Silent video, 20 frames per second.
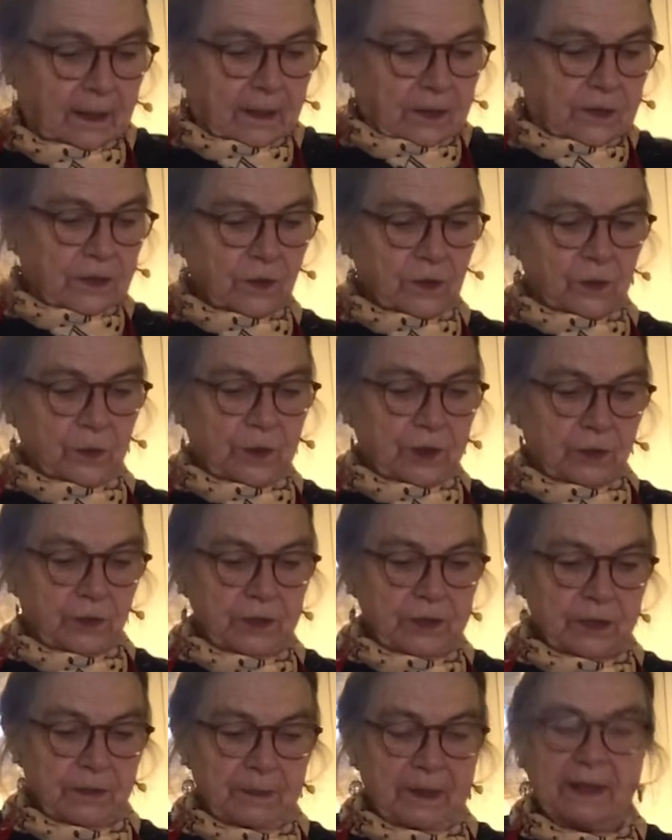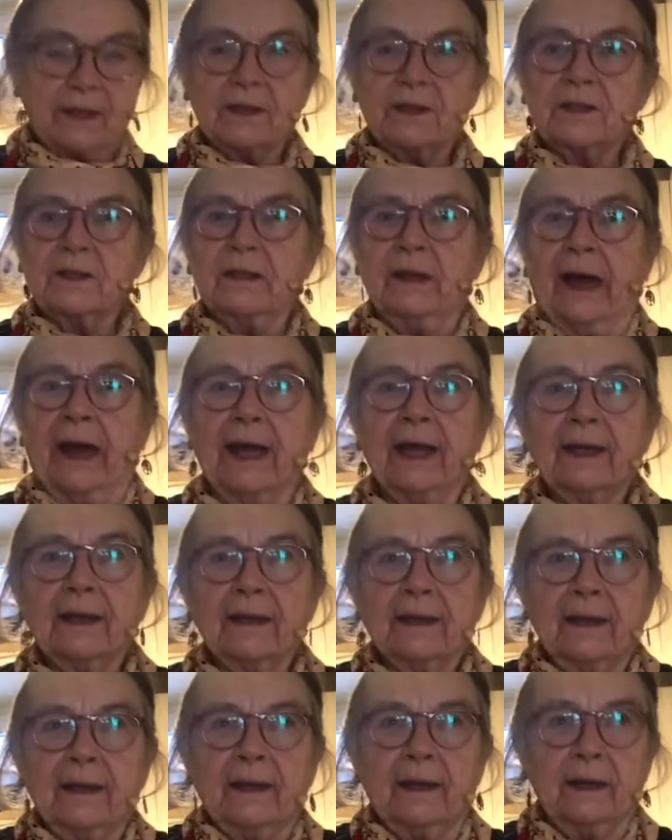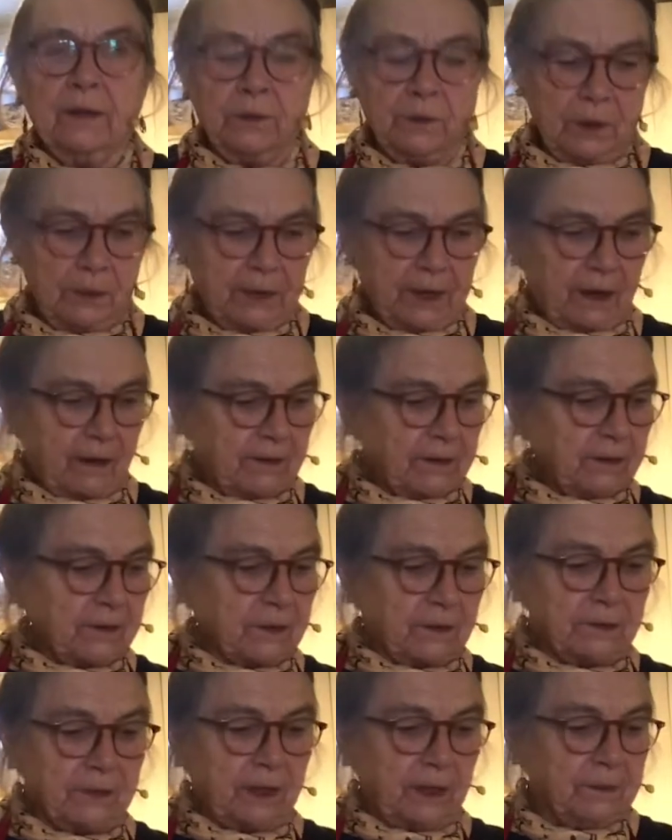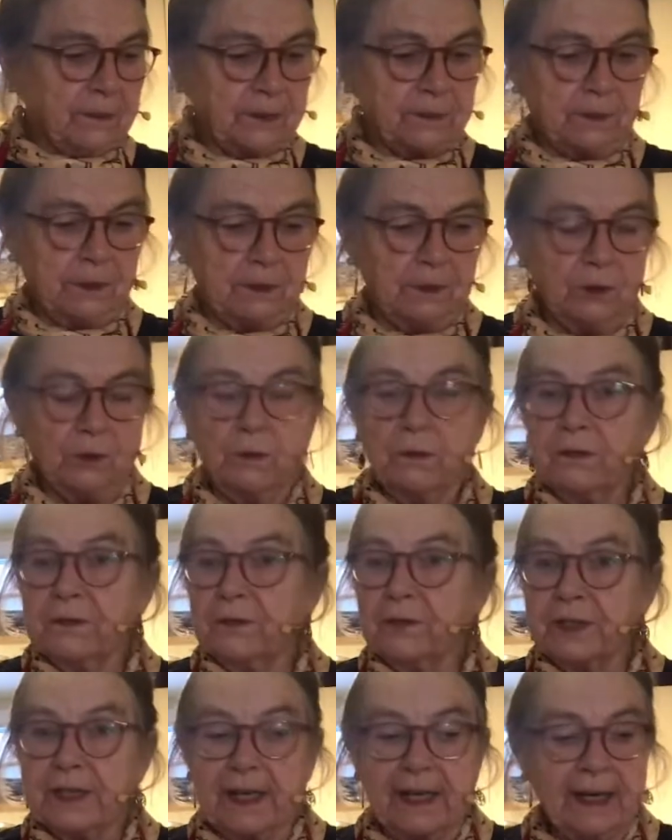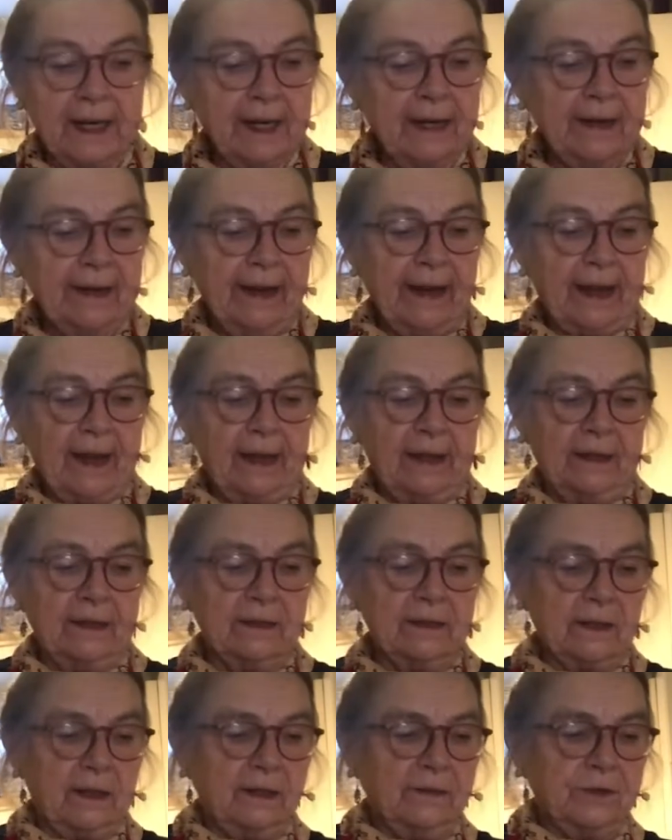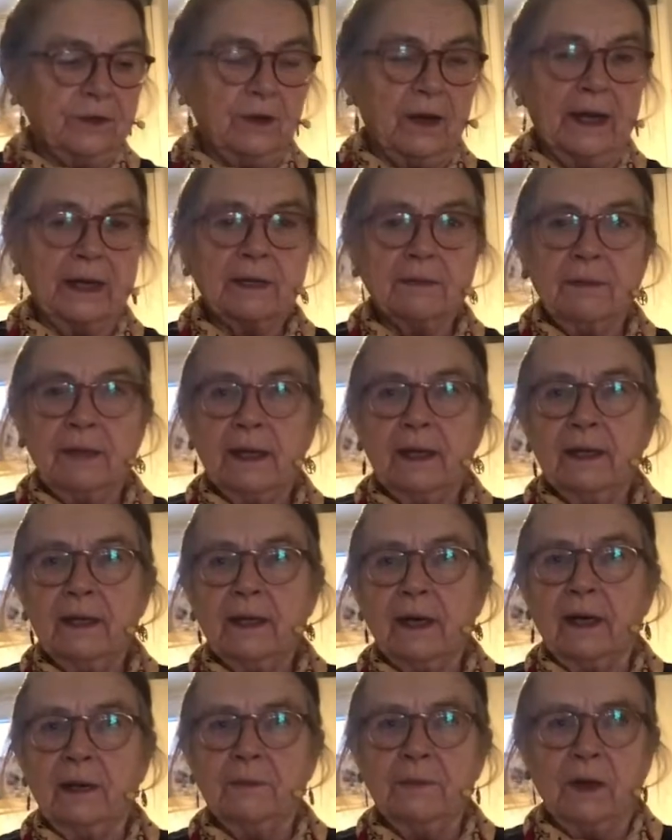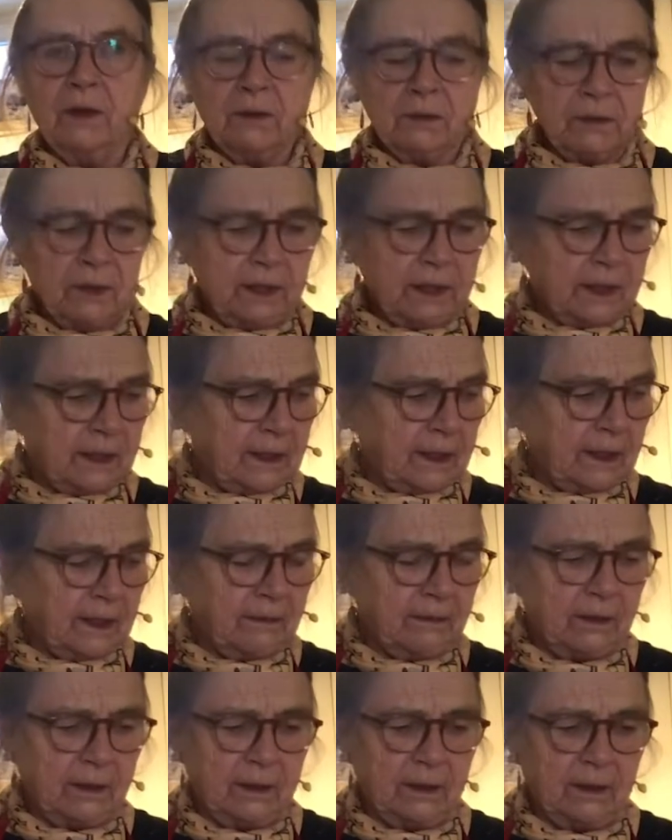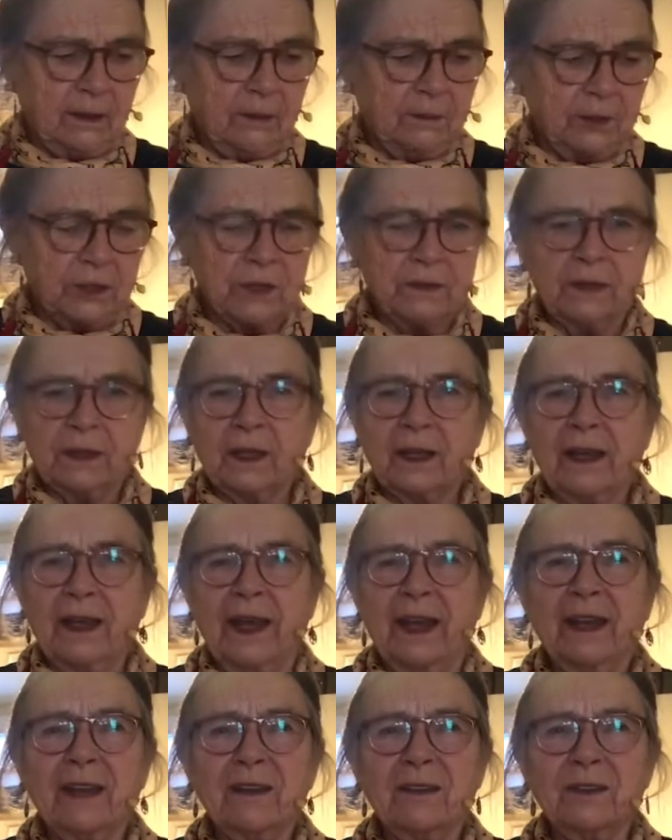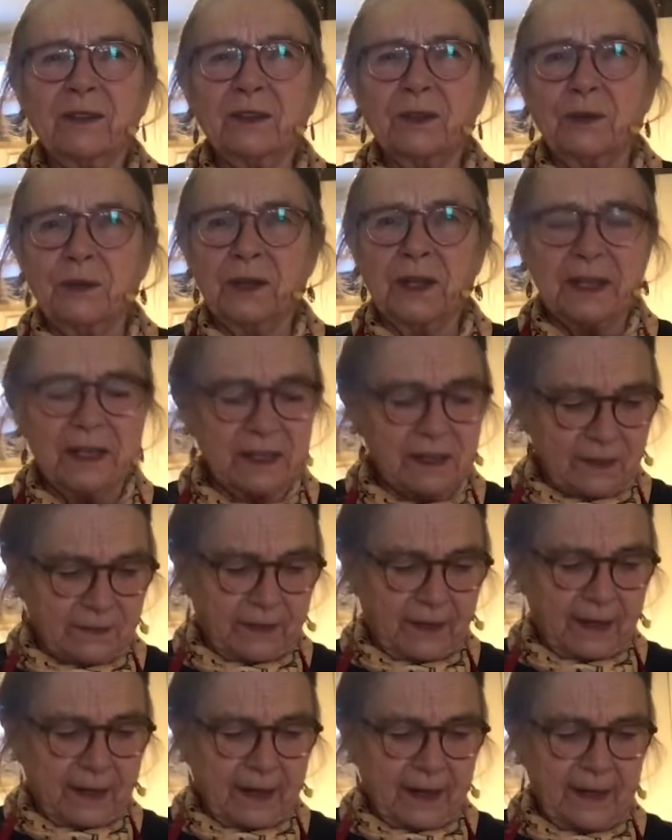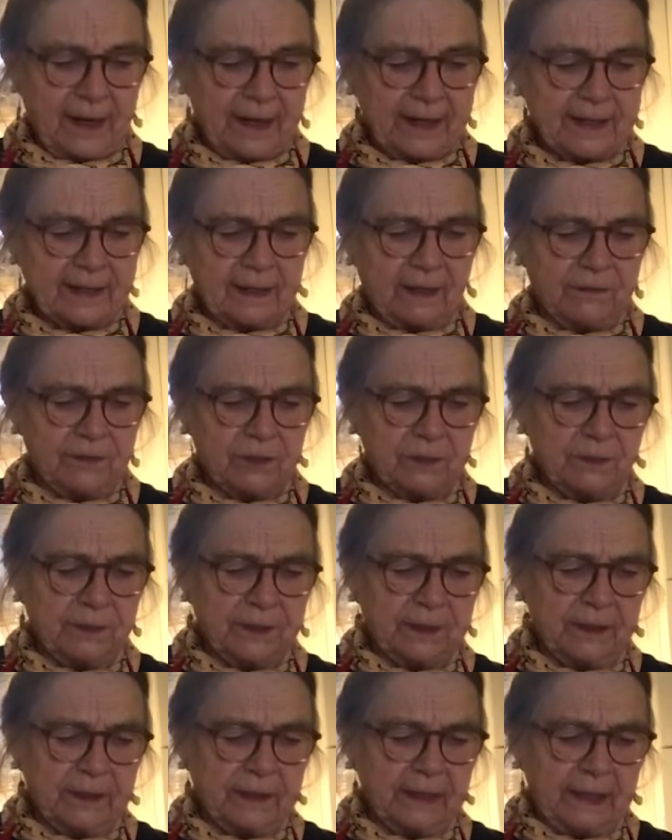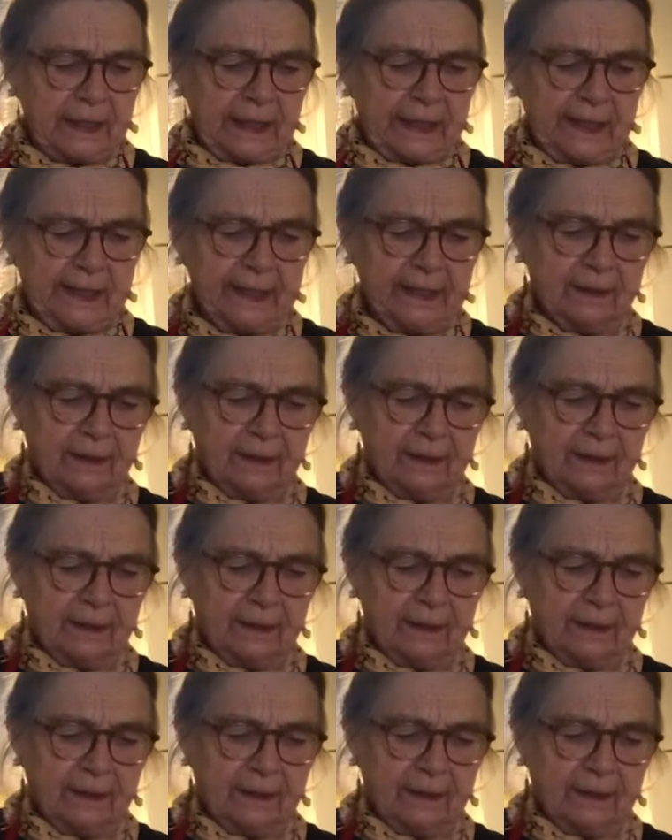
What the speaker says: So we're going to make a snack. We'll be having sometimes people over for tea. And if you're like me, I'm not really a much of a cake and cookies fan. I like to have something a little